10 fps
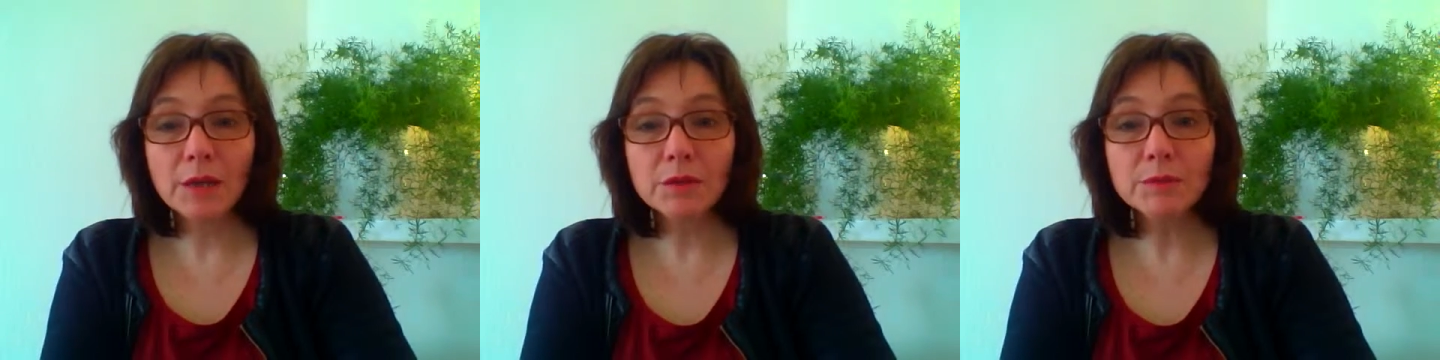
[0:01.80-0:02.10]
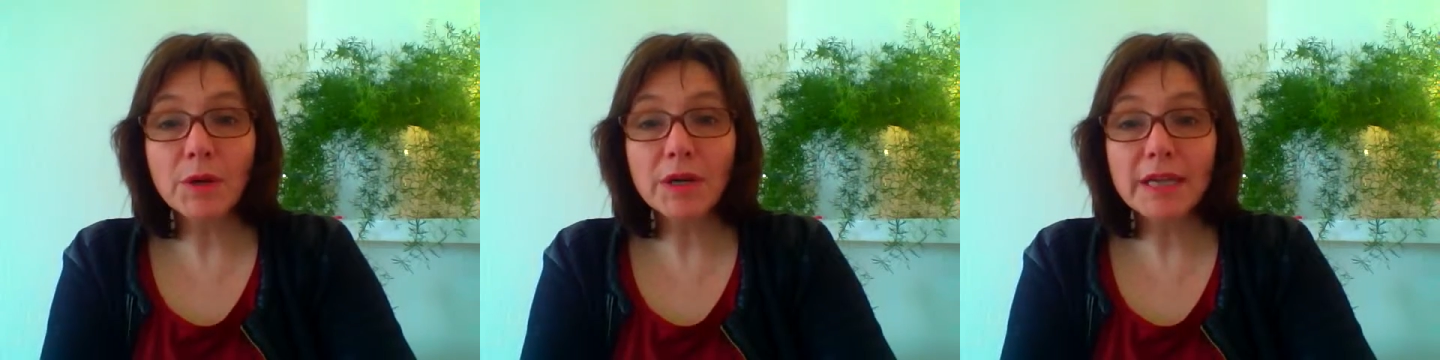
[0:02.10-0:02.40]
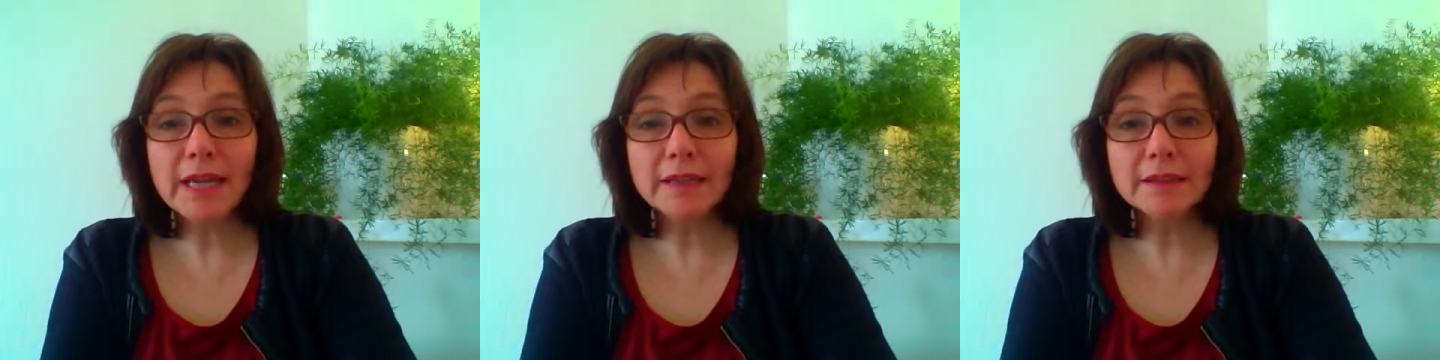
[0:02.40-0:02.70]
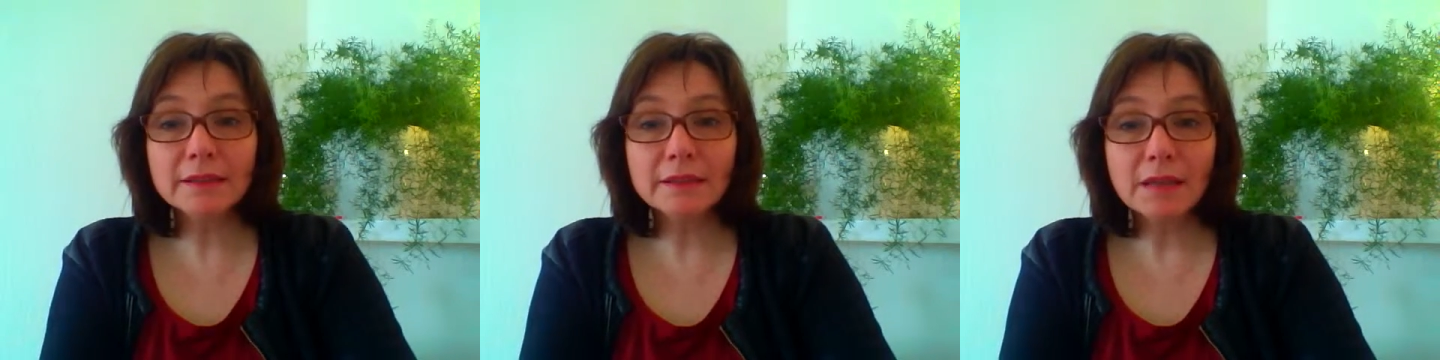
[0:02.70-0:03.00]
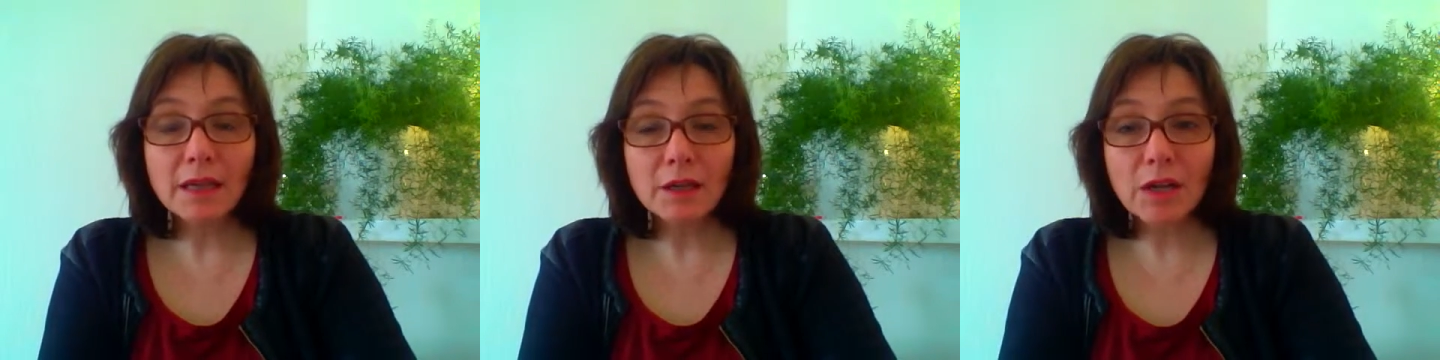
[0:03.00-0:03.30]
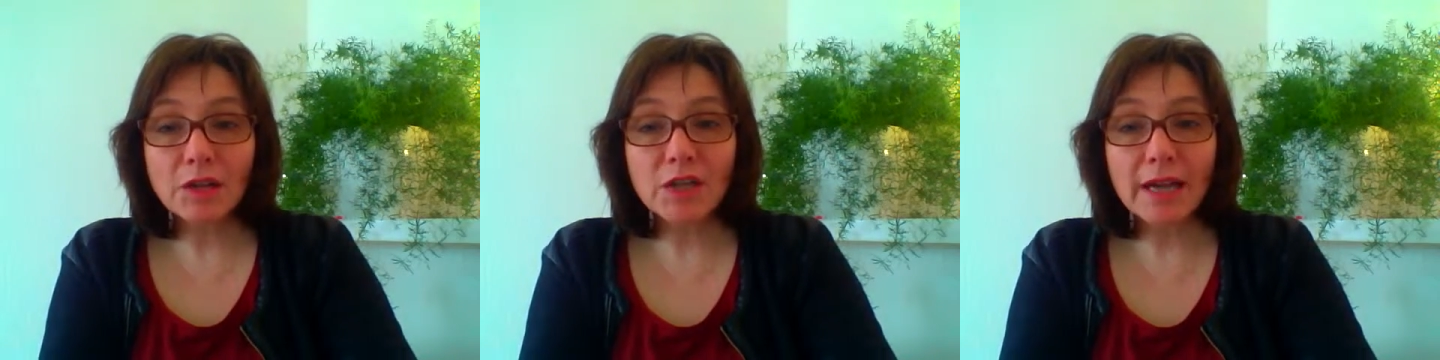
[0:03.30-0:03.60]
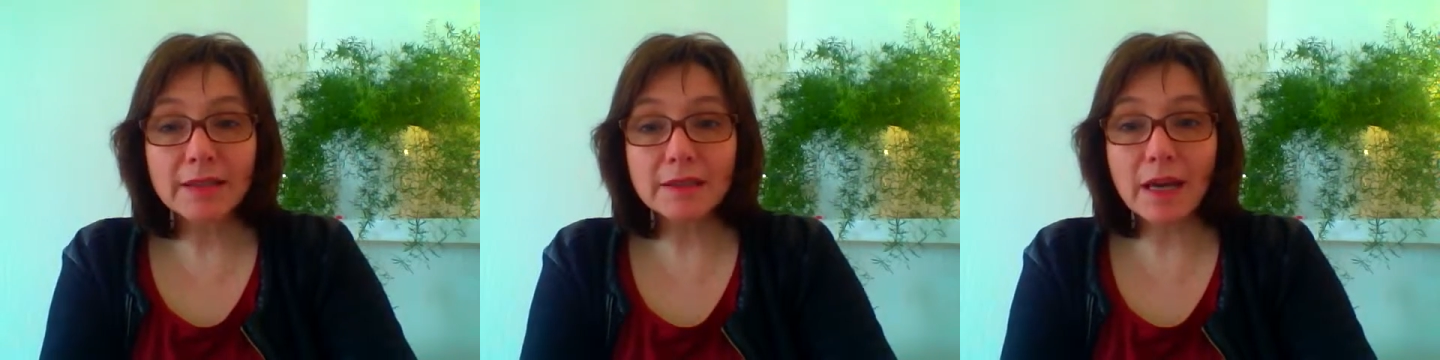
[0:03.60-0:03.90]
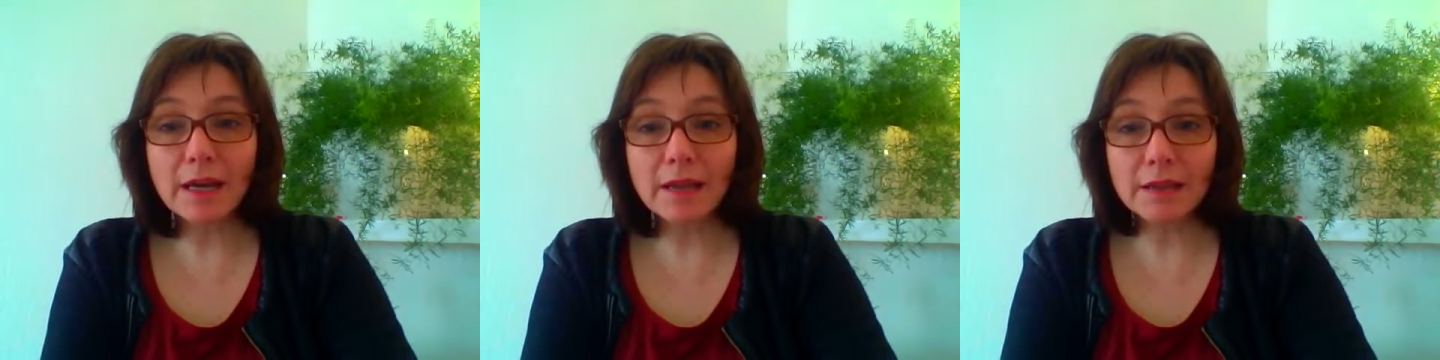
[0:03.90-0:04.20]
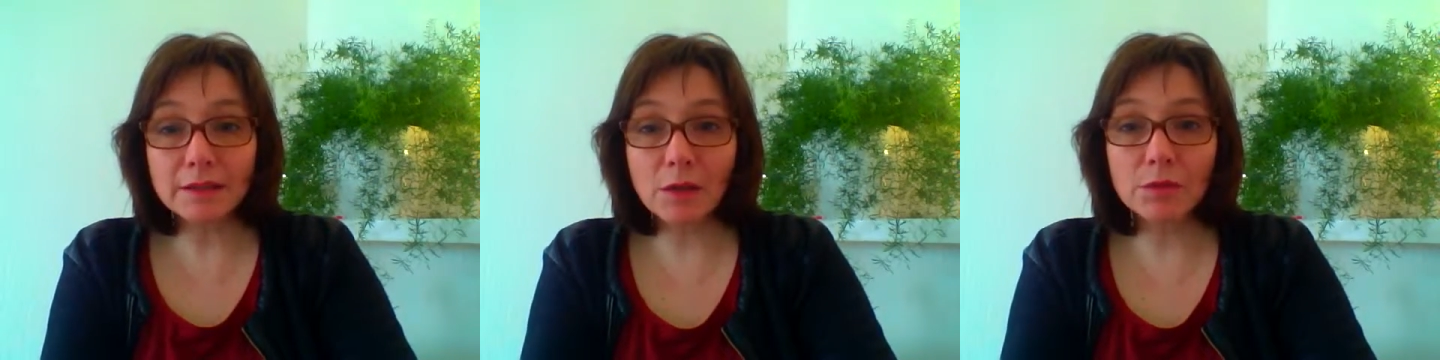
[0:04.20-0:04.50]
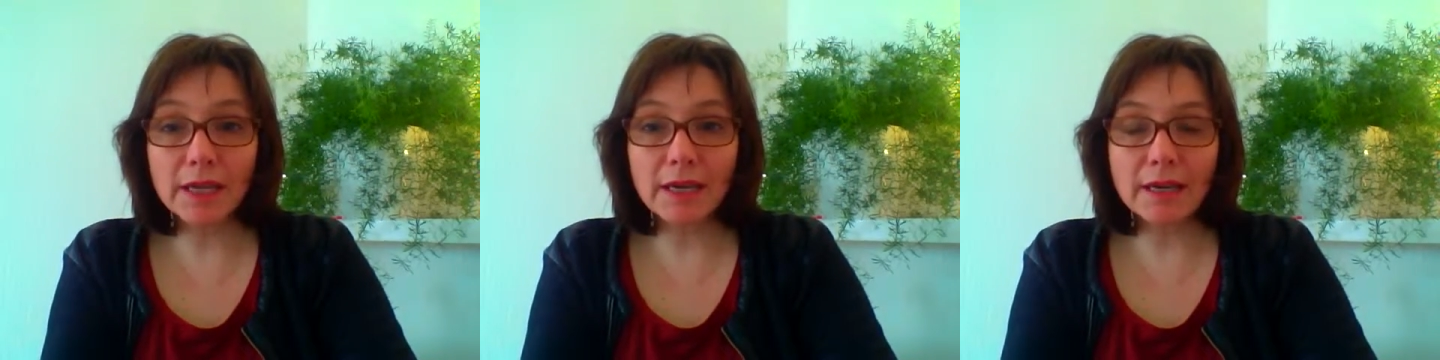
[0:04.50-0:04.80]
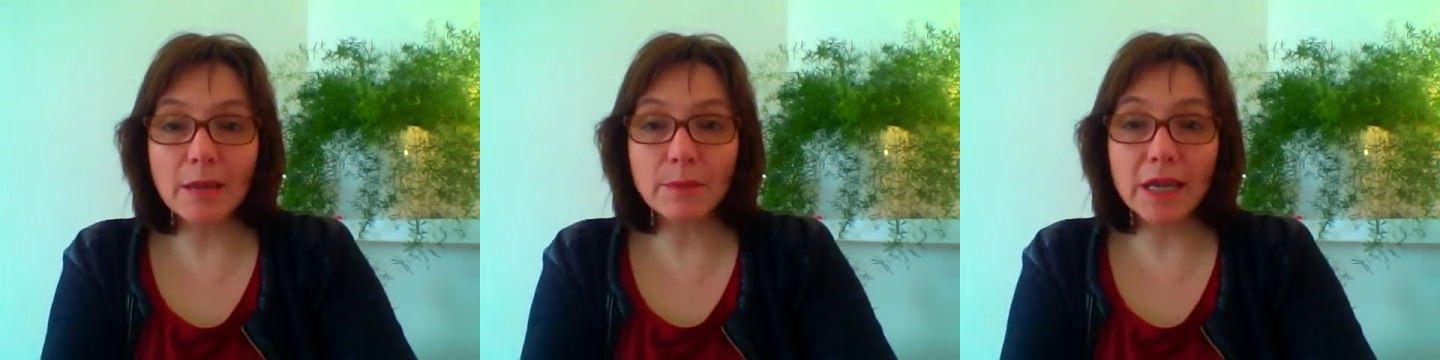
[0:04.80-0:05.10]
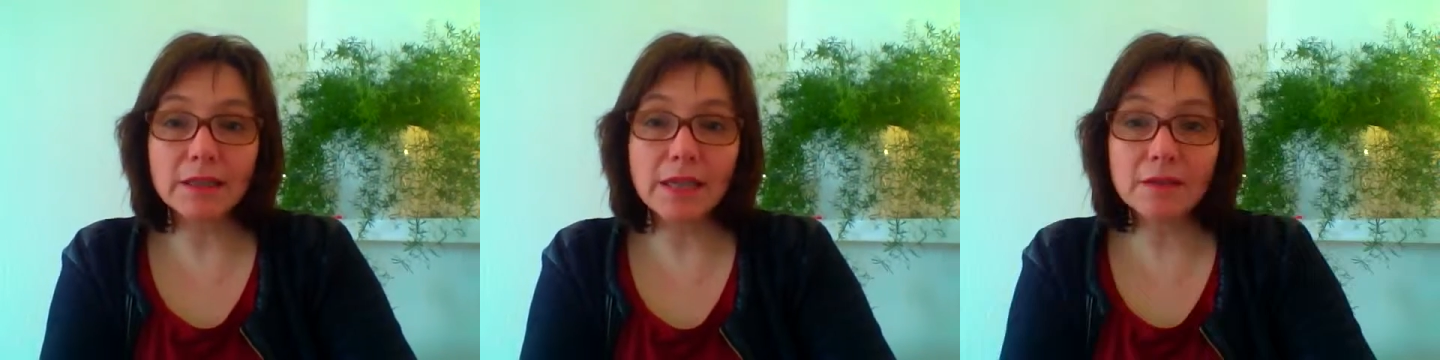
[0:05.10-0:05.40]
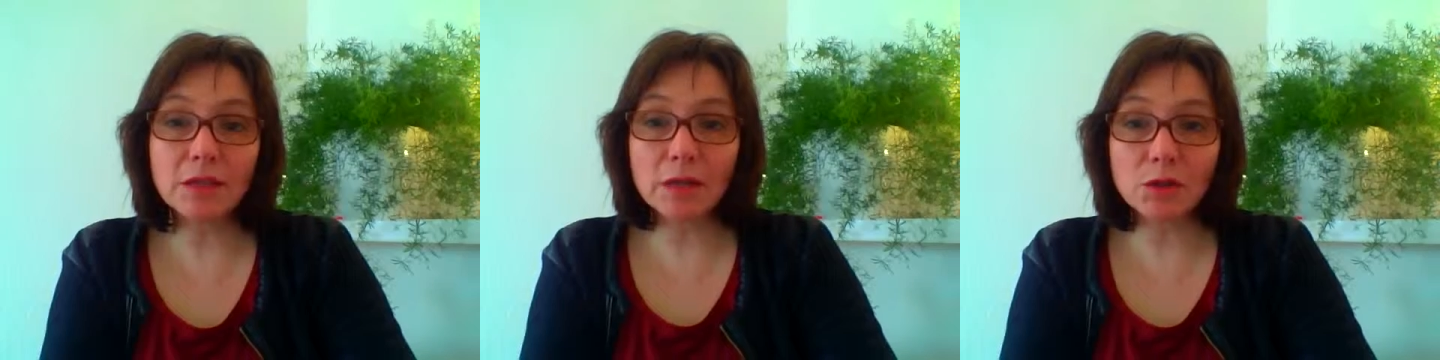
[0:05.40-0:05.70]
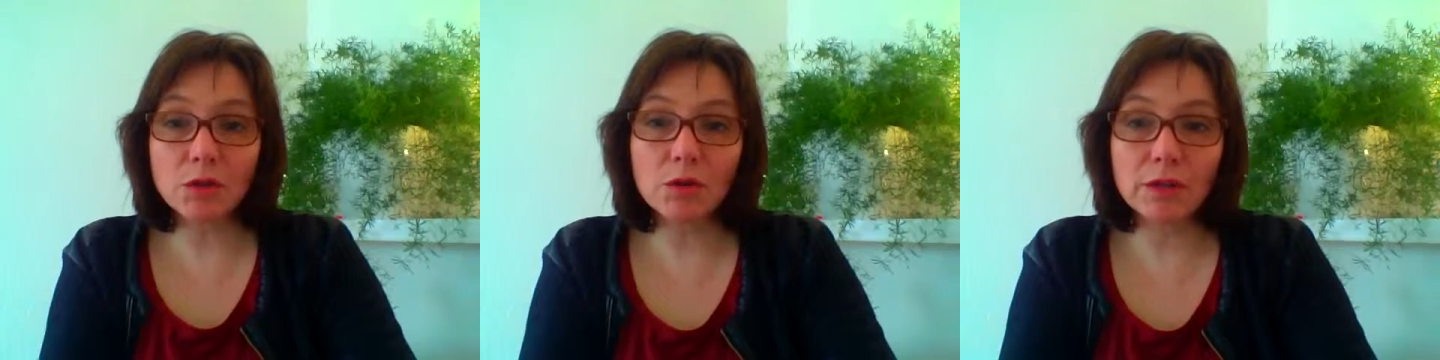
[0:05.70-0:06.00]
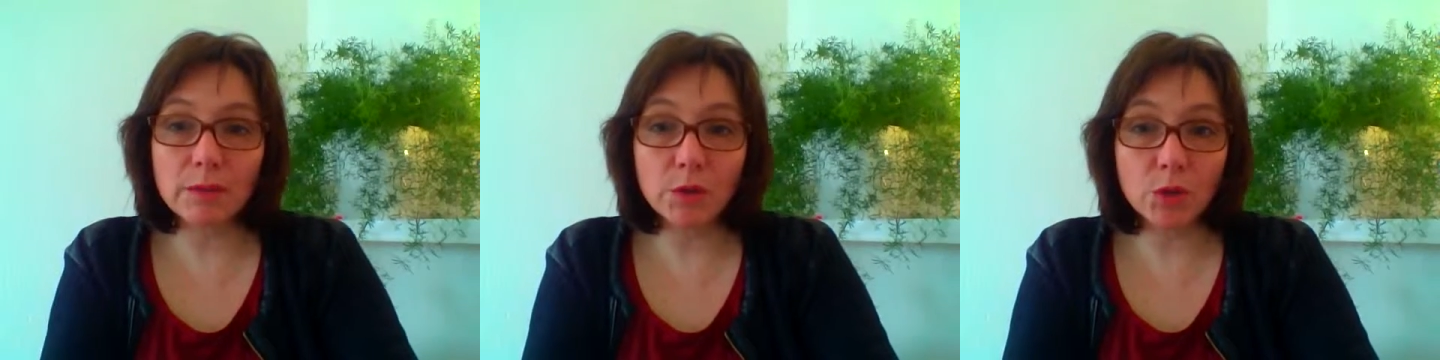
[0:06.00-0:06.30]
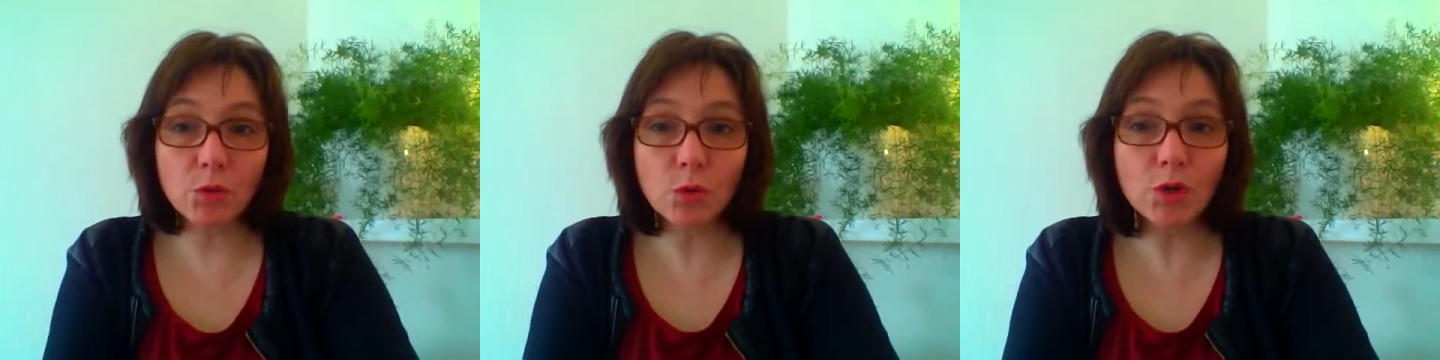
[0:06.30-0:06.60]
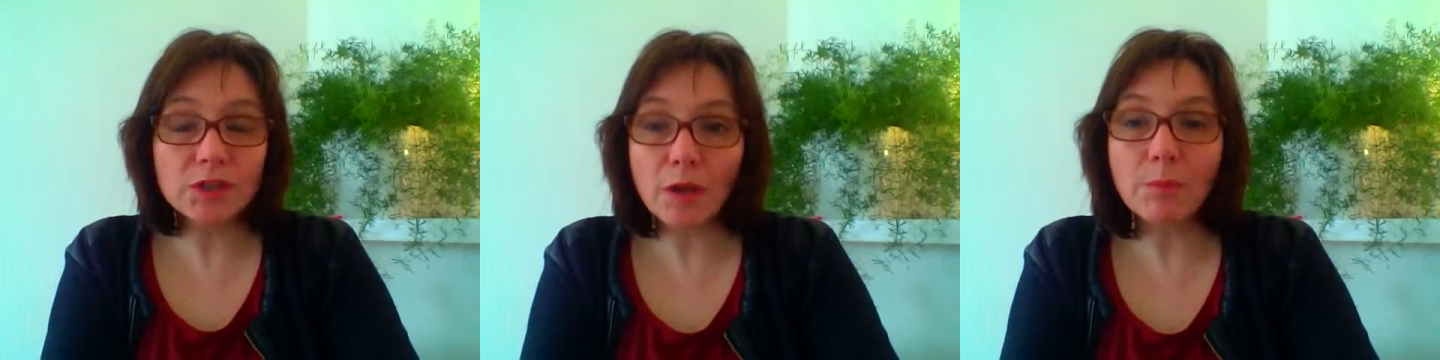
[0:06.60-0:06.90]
Good morning. Russia, China, Saudi Arabia, the International Criminal Court.